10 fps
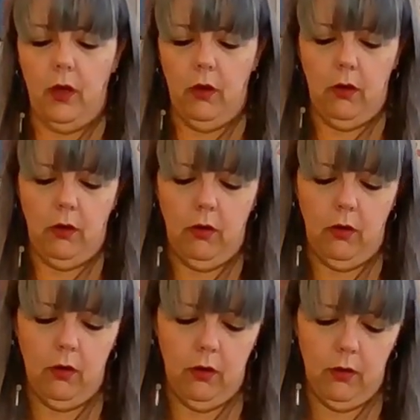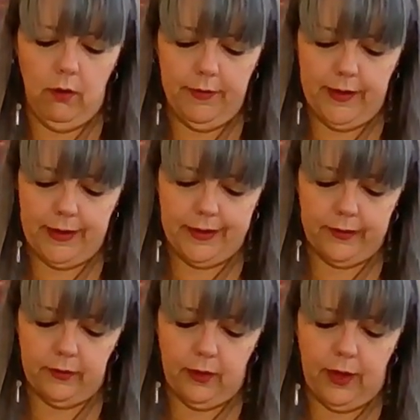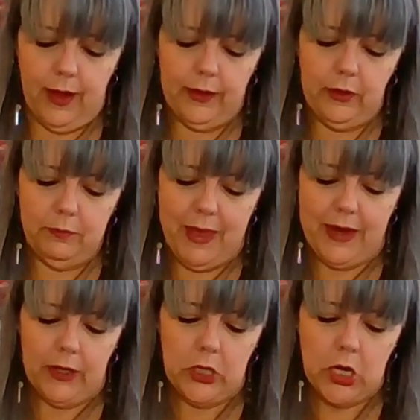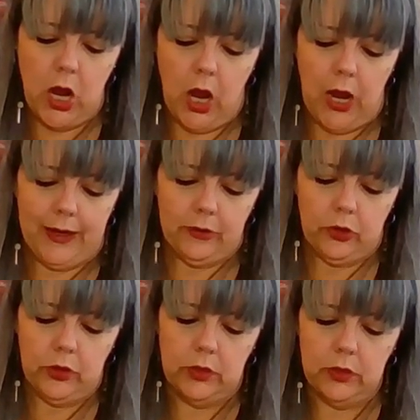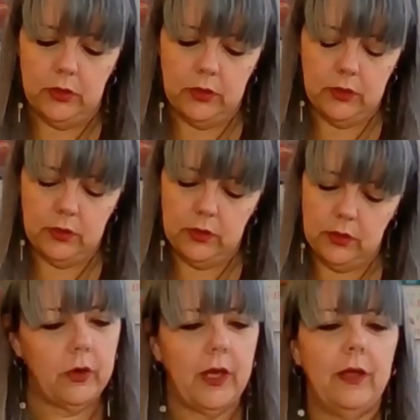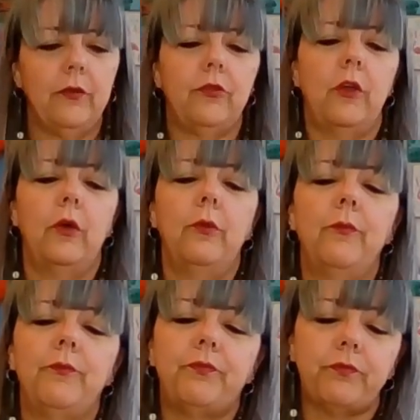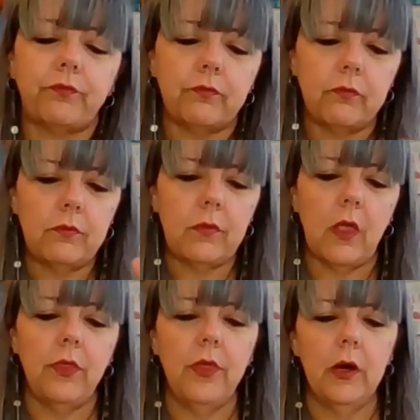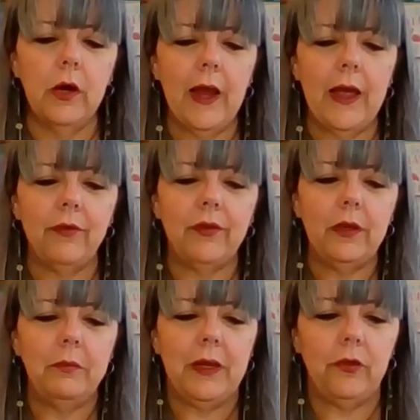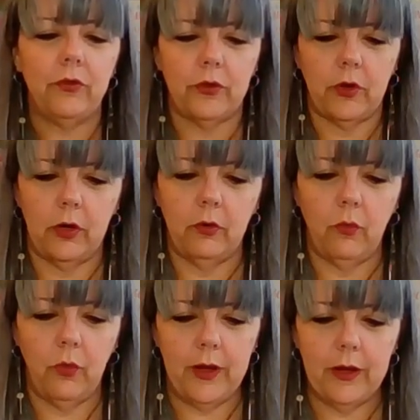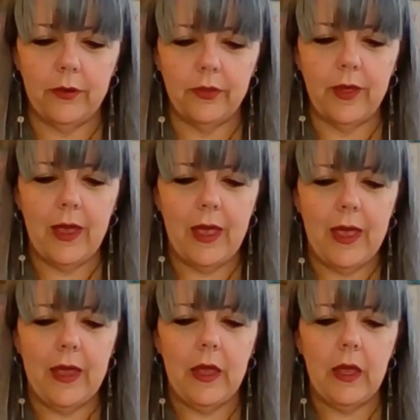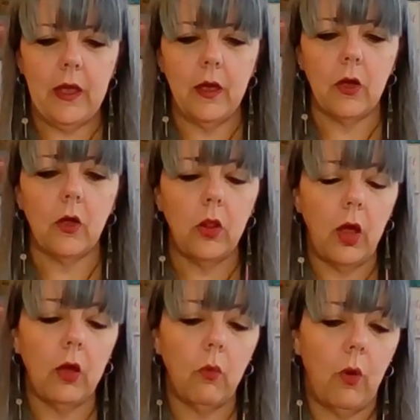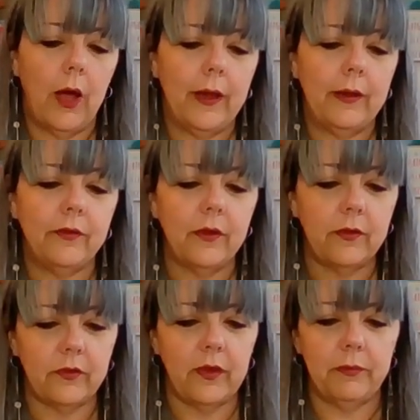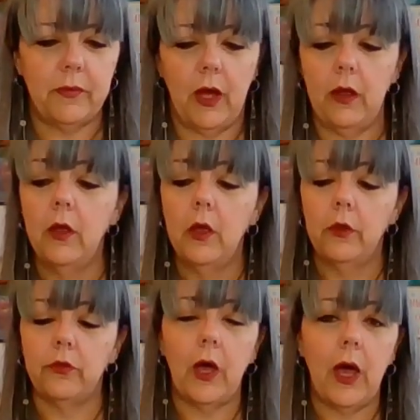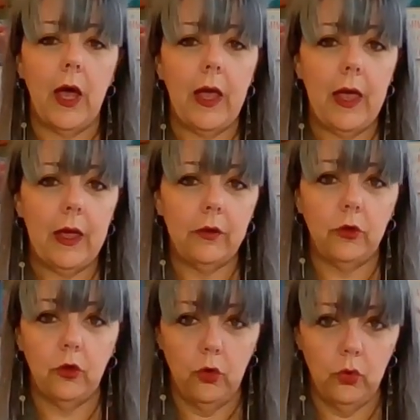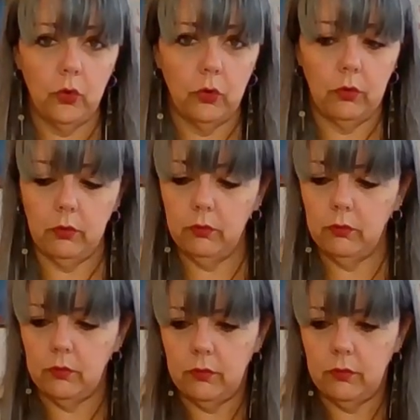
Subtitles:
Oh, and then I got a knot. I made a knot. Okay, so they're having me start with a clockwise slip knot. So I had to Google.